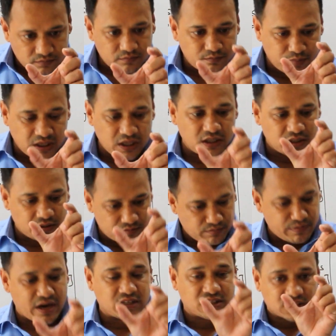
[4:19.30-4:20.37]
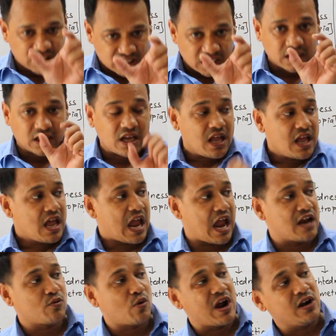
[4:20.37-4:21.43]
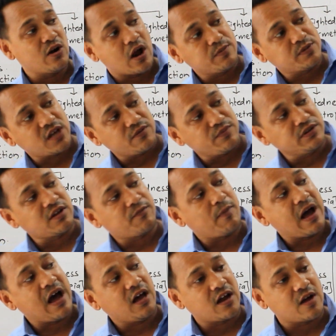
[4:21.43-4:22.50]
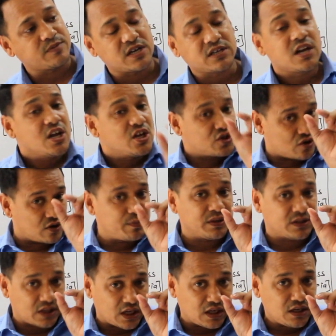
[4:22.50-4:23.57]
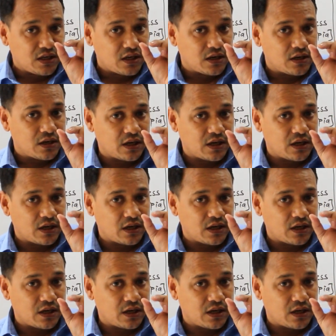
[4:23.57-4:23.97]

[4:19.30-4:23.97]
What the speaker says: made thick, and while observing the far object should be thin.